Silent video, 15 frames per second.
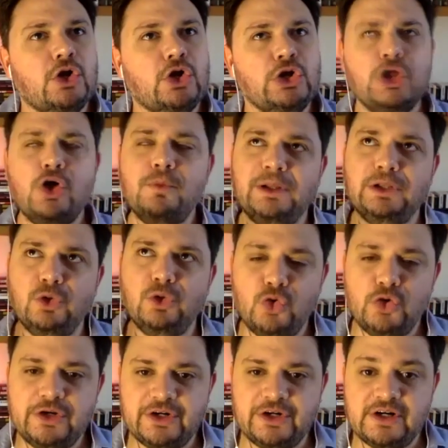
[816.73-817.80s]
global
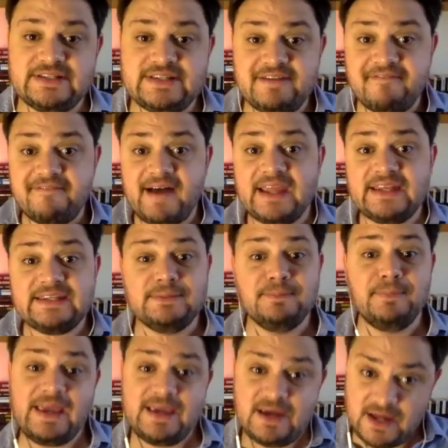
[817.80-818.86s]
order divided
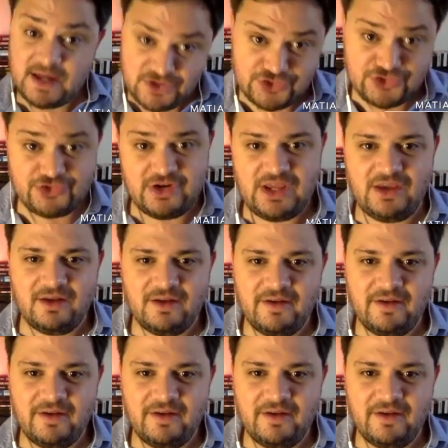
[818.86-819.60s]
by country,